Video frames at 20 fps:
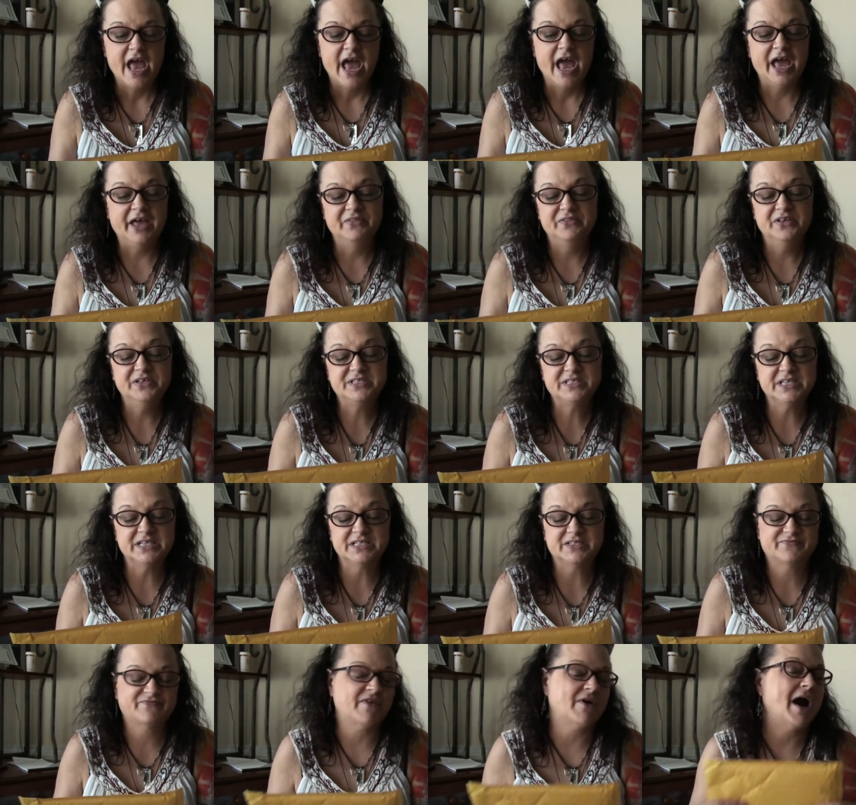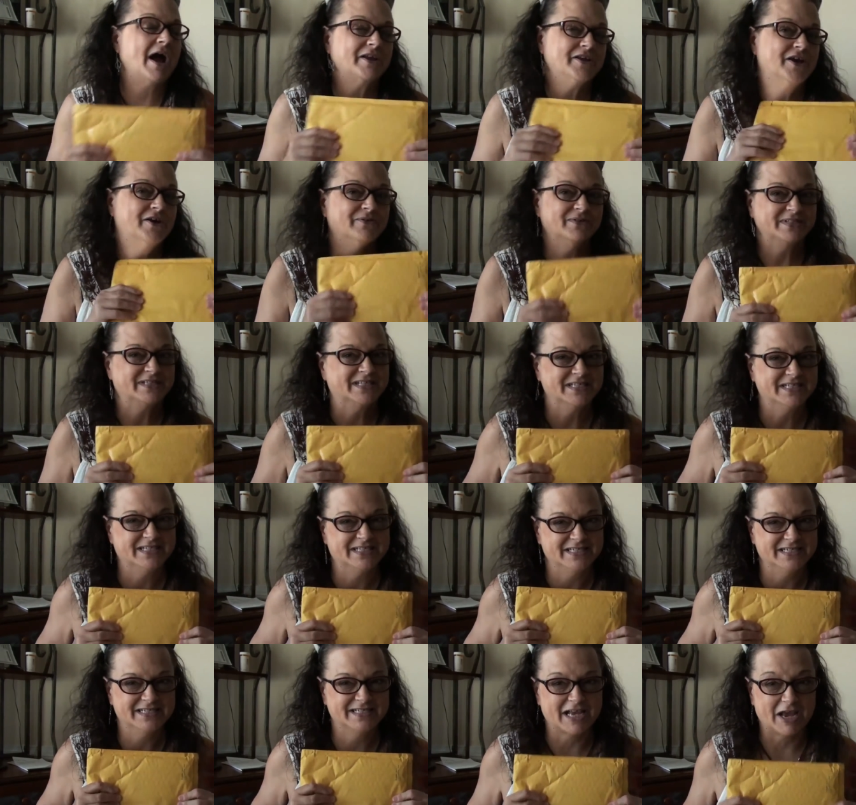And this is for, I know what
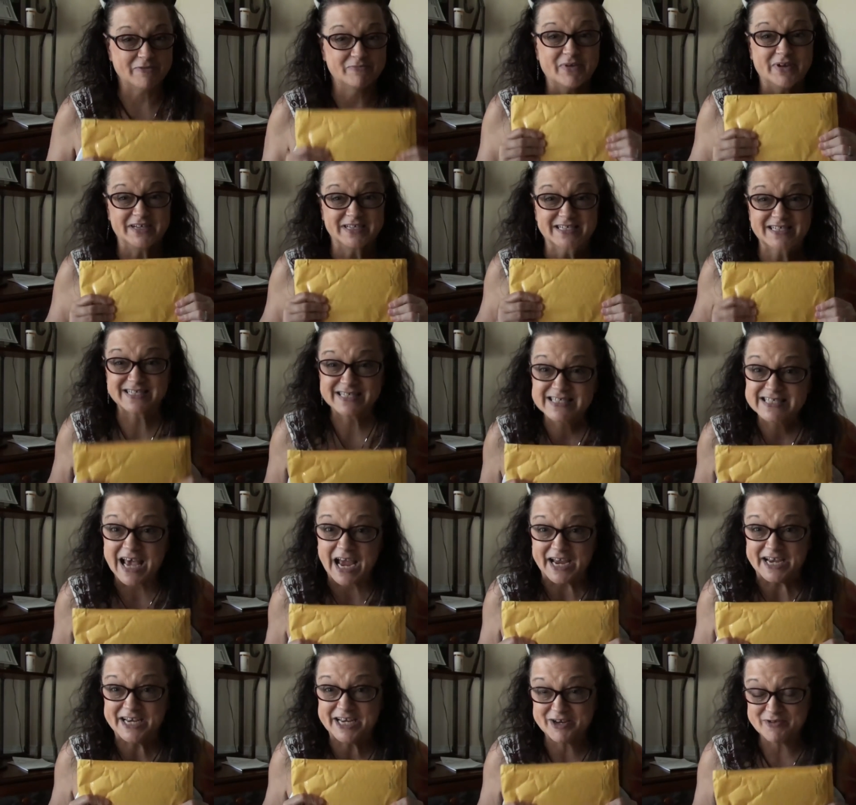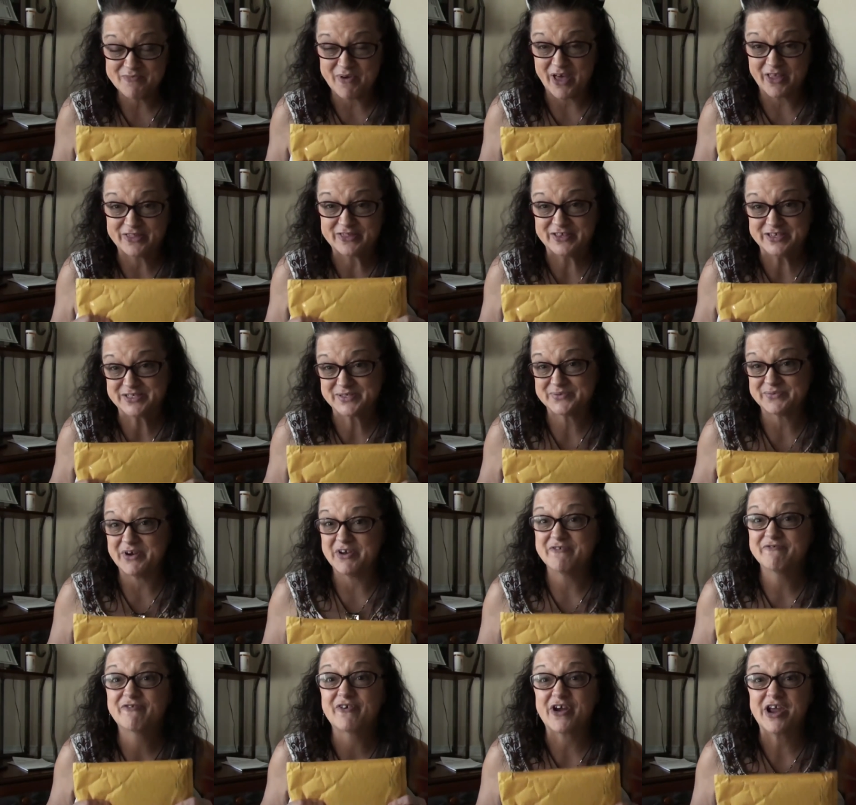this is. I've been excited about this
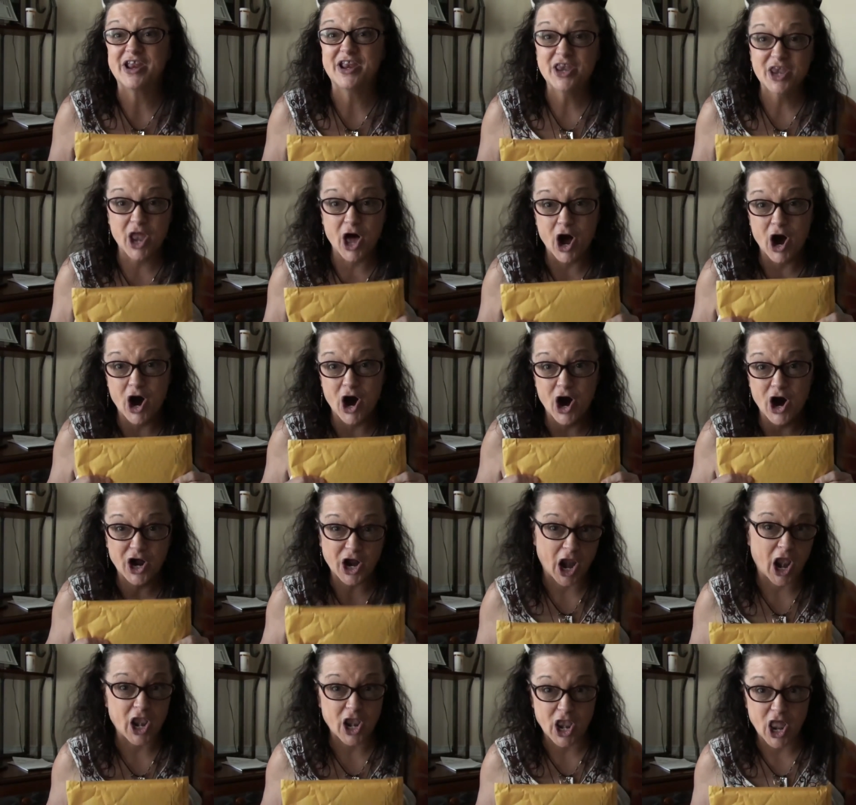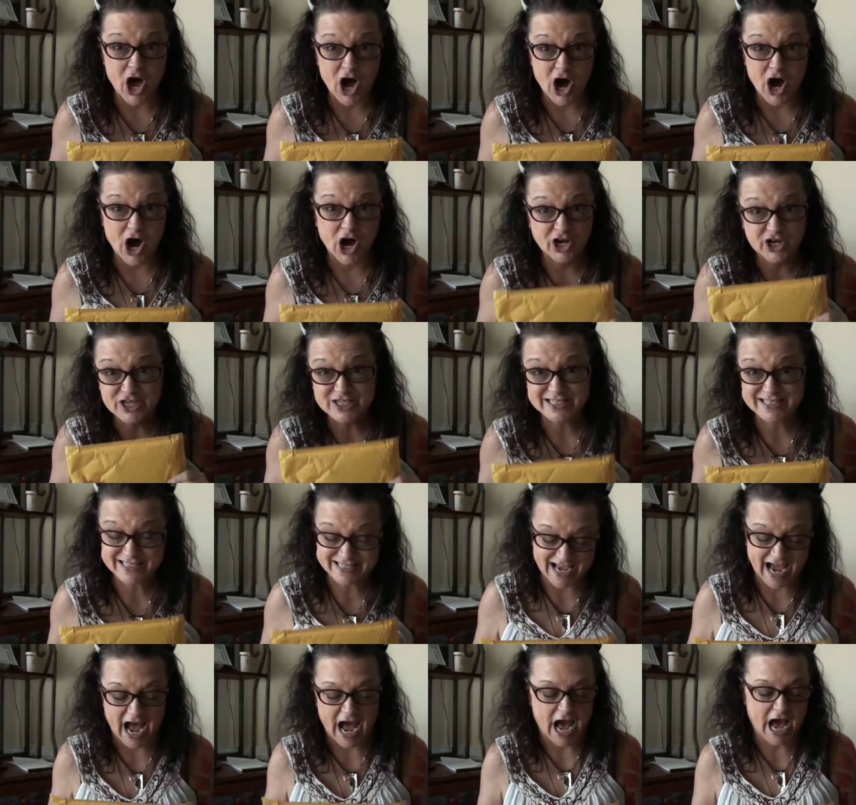one for a long, long
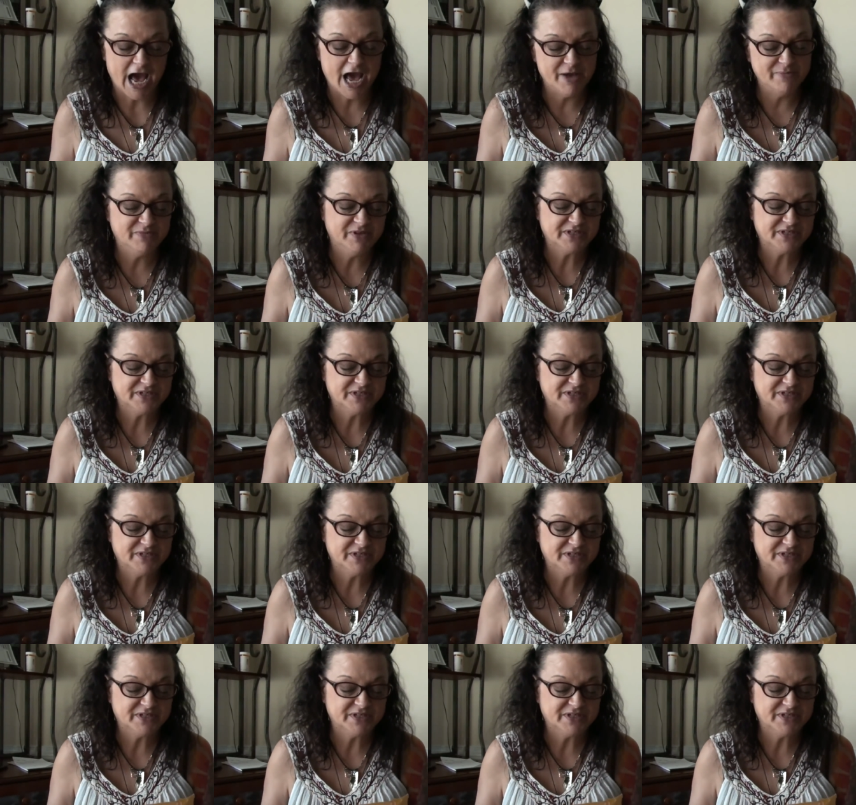time.